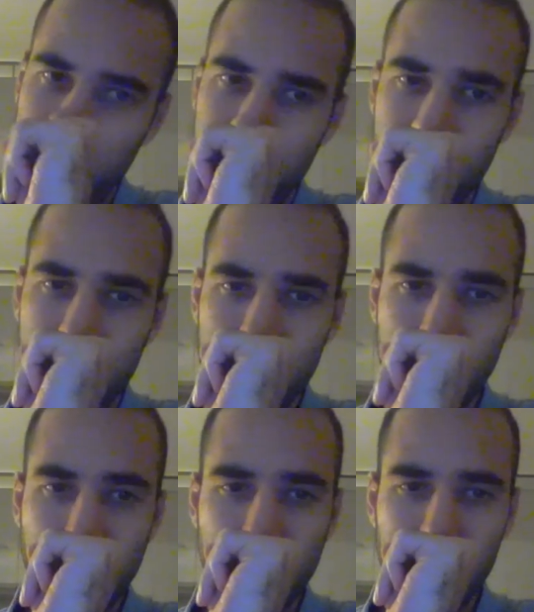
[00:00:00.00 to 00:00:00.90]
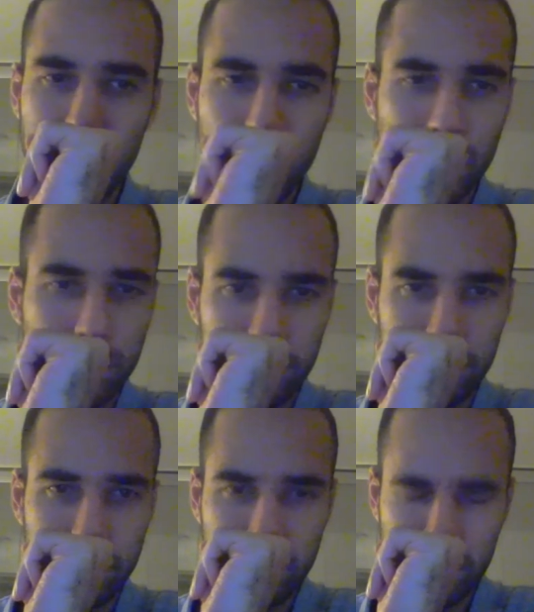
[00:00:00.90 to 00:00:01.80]
Shameless.
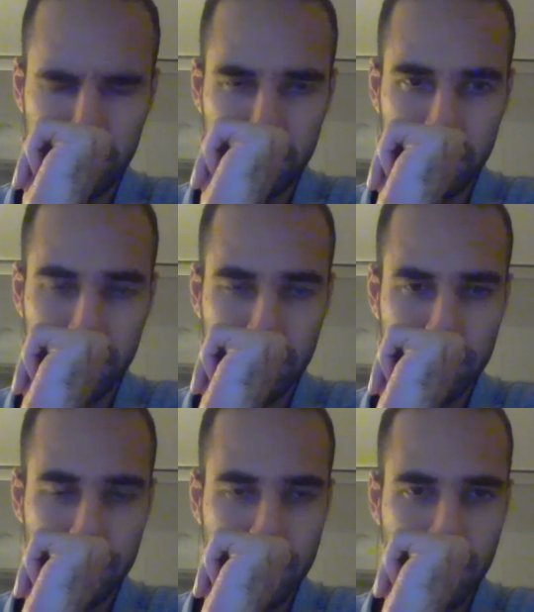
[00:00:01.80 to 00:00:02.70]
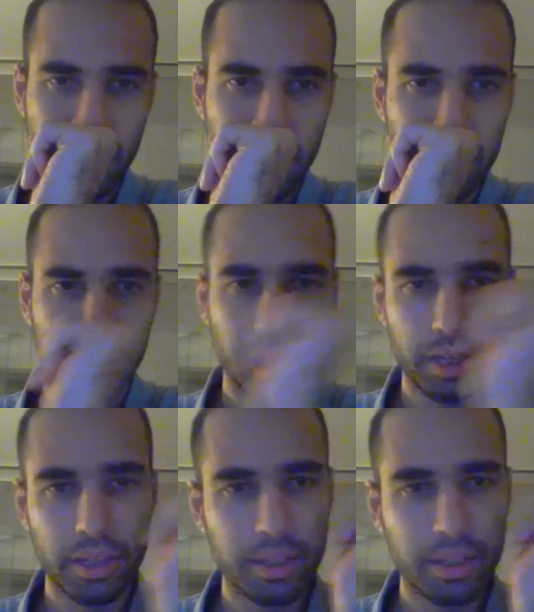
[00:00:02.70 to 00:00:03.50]
Okay,